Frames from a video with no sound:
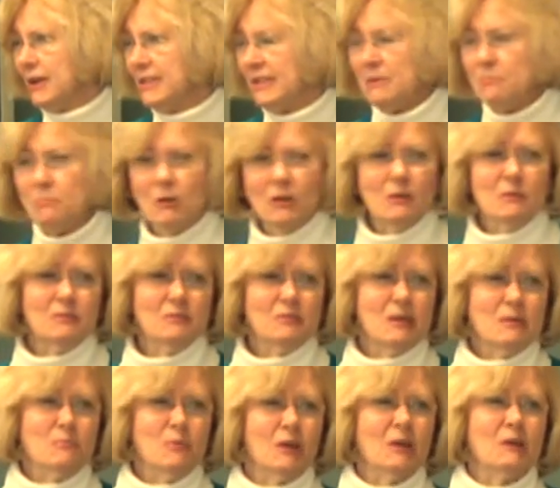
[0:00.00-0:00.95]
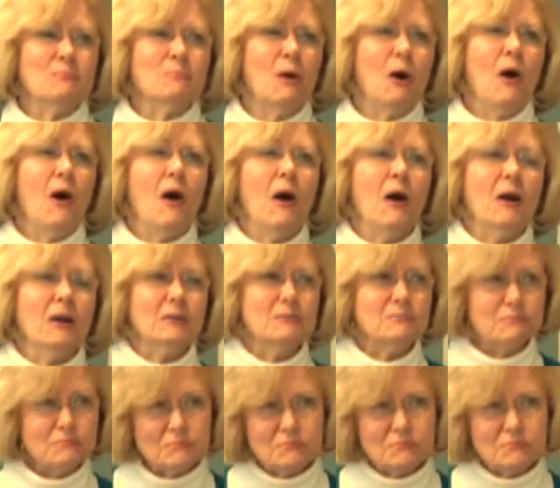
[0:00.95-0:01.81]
They put a they put a bar.